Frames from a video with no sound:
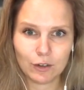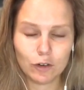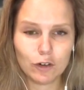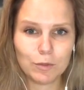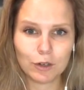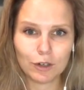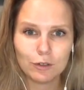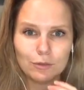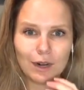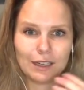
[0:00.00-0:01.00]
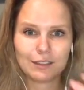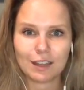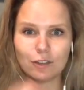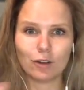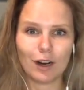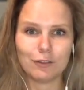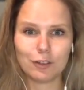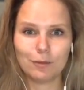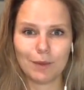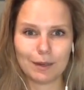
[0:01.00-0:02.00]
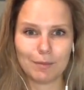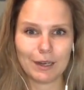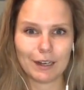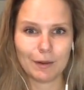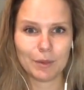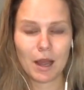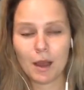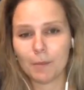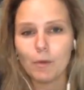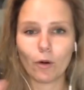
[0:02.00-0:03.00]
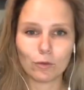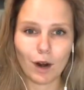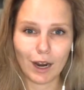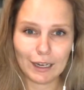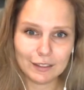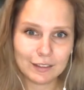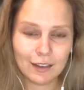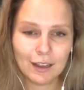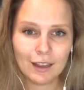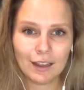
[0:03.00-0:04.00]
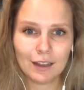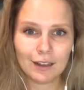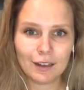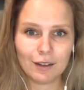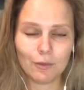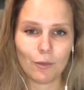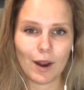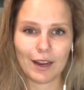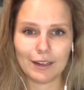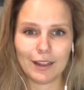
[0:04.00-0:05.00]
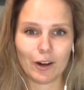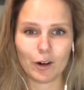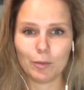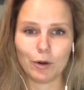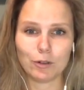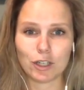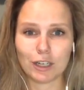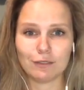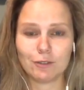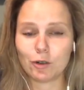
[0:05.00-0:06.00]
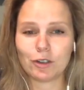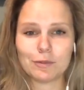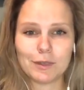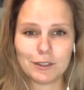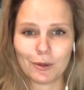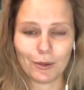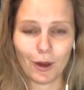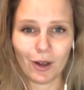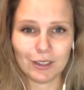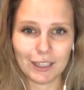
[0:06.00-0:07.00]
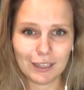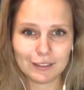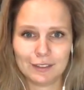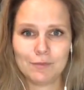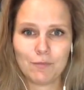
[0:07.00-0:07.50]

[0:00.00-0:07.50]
Uber rates, a driver might pick up more rides when they are approaching Christmas or the holidays,